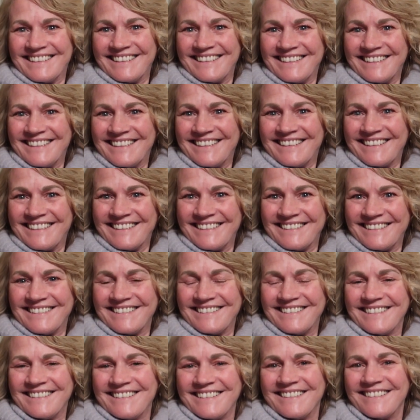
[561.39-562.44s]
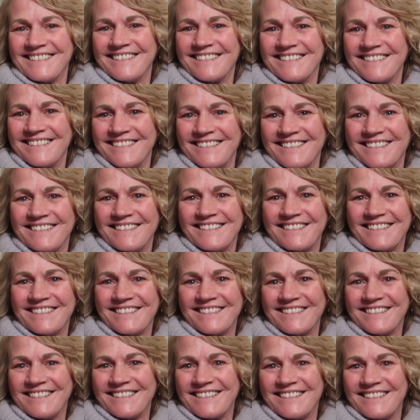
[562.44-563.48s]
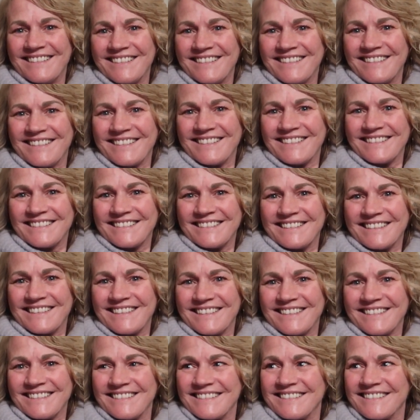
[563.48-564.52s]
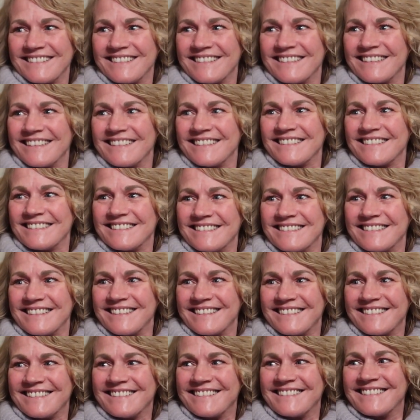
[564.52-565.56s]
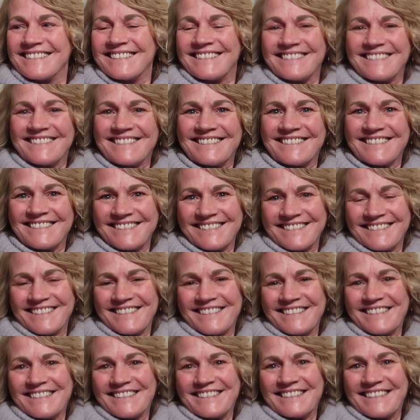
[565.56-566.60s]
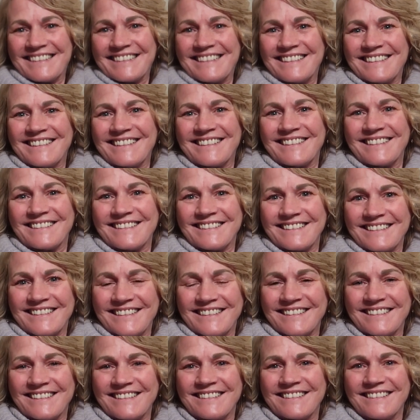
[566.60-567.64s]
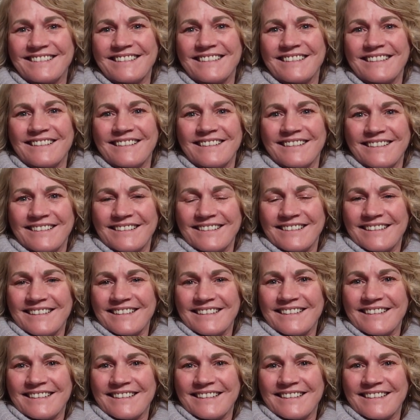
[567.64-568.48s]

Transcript: (not speaking)